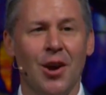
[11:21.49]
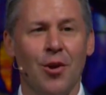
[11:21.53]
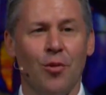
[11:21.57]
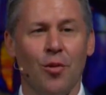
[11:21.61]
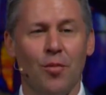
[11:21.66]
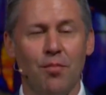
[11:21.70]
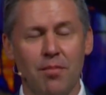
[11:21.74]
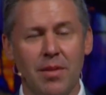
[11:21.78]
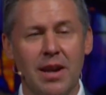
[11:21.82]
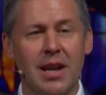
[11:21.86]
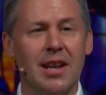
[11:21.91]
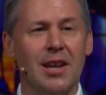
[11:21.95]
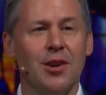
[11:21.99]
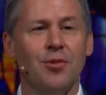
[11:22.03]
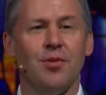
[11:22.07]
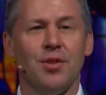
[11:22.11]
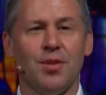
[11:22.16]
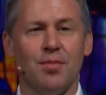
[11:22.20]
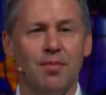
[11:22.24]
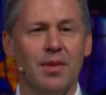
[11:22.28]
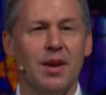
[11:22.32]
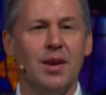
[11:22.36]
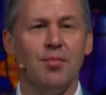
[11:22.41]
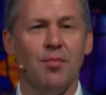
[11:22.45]
We're meeting
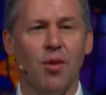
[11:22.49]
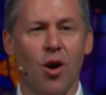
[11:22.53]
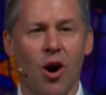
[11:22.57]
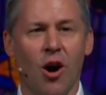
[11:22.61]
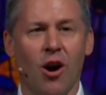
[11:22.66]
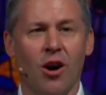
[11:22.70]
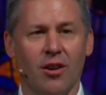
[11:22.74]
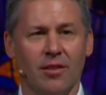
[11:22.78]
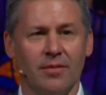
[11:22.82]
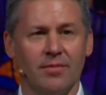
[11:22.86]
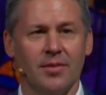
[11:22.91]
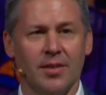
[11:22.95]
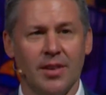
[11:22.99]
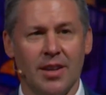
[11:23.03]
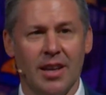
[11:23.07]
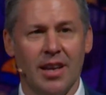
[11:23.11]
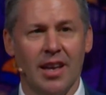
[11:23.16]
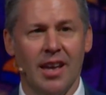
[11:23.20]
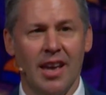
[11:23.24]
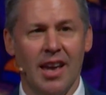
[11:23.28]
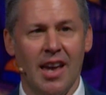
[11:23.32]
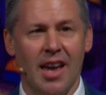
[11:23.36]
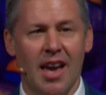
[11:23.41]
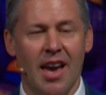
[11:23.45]
with Meemaw.
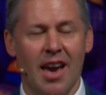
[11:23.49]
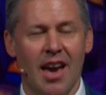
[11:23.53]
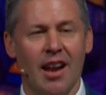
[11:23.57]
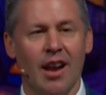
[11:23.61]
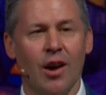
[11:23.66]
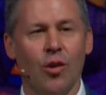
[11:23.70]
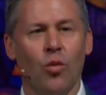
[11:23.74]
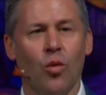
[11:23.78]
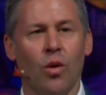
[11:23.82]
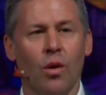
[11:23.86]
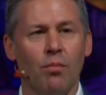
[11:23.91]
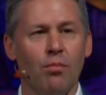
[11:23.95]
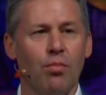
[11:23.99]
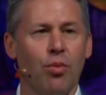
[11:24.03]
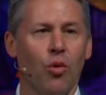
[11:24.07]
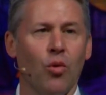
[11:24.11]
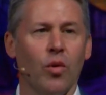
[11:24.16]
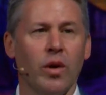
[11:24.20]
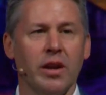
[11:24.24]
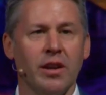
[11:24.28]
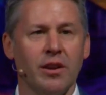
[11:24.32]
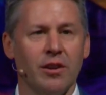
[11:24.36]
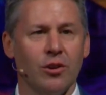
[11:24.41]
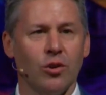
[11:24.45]
And at one
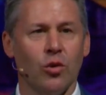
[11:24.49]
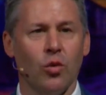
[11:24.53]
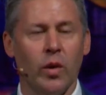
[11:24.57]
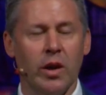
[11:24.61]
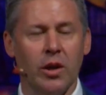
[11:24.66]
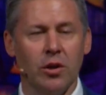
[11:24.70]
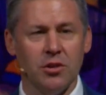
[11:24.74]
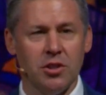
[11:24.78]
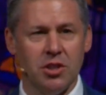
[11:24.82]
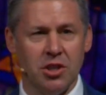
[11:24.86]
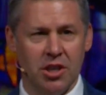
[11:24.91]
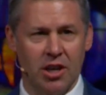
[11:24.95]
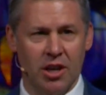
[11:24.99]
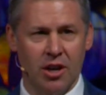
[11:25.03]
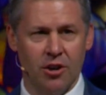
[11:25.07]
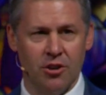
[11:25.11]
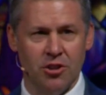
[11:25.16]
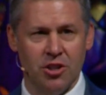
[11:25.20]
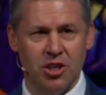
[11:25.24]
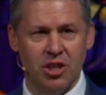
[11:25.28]
point in her wheelchair,